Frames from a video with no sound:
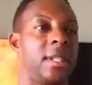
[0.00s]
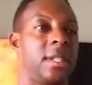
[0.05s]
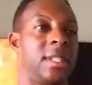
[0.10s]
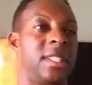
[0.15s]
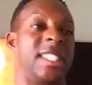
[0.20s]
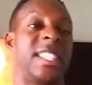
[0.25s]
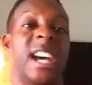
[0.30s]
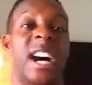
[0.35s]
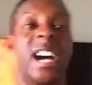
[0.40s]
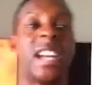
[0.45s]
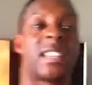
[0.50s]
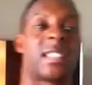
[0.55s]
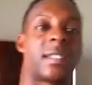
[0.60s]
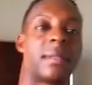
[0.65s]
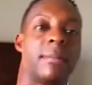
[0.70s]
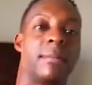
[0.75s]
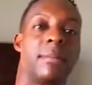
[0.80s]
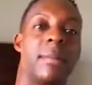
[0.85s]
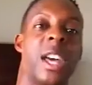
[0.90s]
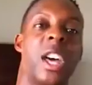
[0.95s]

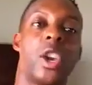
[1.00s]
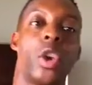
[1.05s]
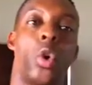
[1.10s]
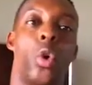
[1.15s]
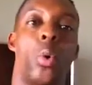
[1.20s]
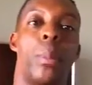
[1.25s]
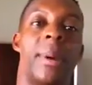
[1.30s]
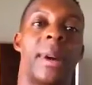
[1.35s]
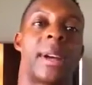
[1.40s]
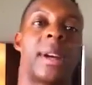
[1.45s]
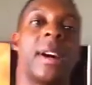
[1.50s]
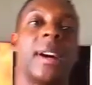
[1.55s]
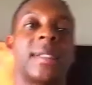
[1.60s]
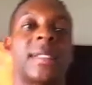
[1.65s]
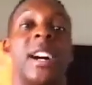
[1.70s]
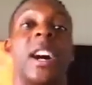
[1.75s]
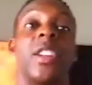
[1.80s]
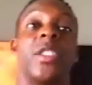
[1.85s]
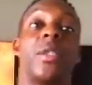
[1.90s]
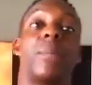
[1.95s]
judgmental
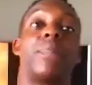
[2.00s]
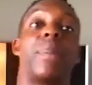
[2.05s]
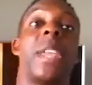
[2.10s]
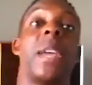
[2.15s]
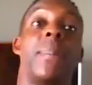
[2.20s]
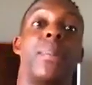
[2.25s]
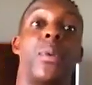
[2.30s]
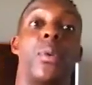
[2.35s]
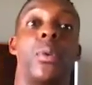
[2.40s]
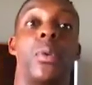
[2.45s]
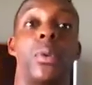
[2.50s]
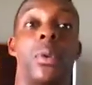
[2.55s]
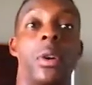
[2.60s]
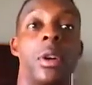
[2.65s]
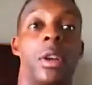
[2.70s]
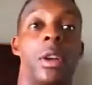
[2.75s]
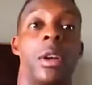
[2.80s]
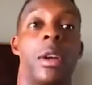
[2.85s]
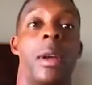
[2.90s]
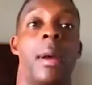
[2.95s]
because other
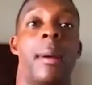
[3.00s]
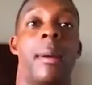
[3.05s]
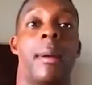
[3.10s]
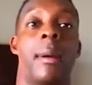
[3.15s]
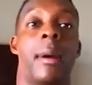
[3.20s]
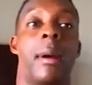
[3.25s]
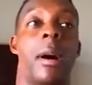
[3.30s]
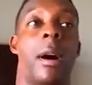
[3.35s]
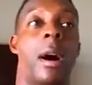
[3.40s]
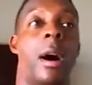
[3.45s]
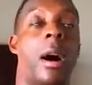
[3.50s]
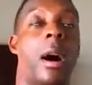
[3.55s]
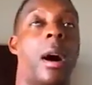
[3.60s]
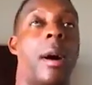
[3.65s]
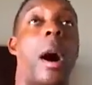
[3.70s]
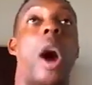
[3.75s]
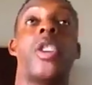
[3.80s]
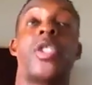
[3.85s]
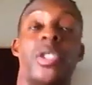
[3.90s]
people are